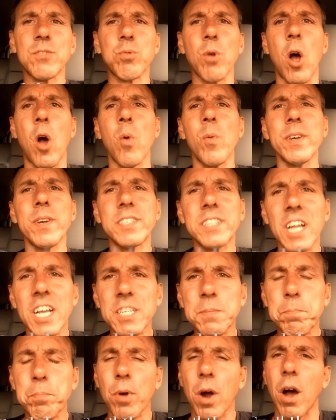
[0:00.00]
is wrong with
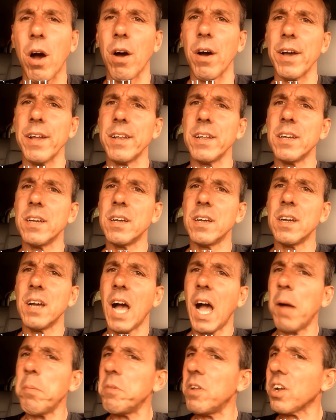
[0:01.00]
this broad?
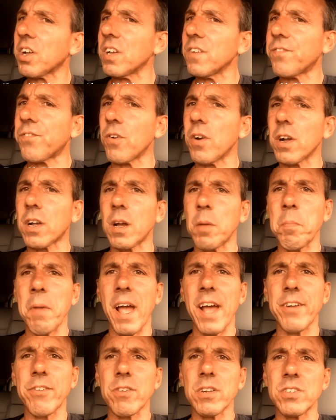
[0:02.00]
I'm looking for a
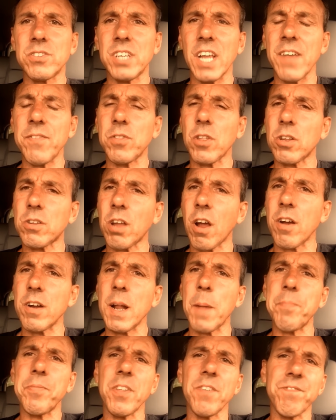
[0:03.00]
commander-in-chief to turn
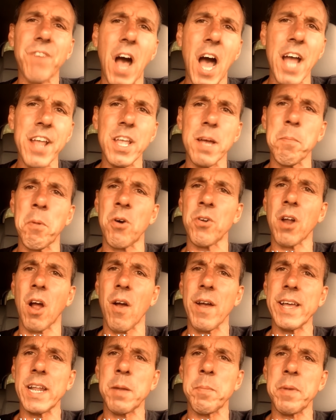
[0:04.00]
up the volume on
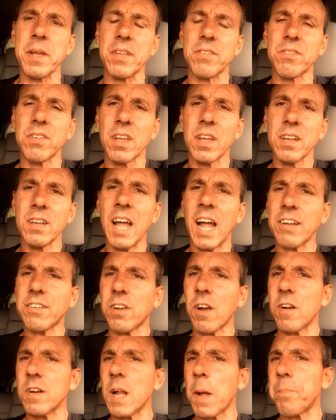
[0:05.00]
our enemies, not
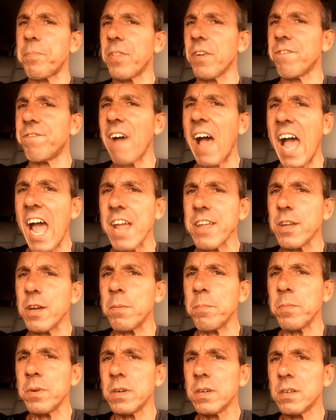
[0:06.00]
turn up the
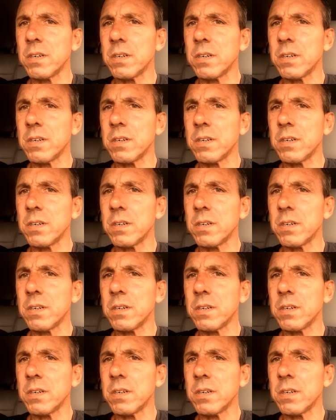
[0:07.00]
volume.